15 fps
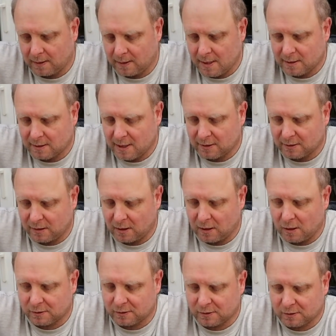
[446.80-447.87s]
Okay, so that's the
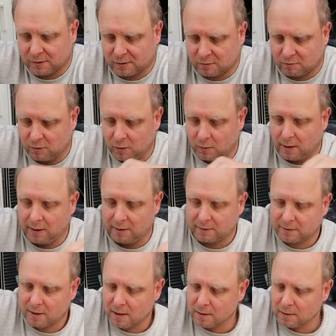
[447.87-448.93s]
last screw
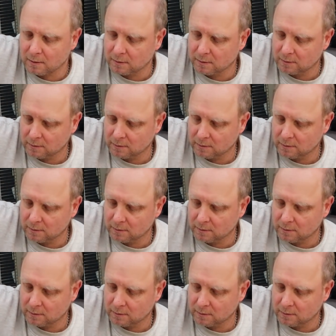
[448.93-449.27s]
undone.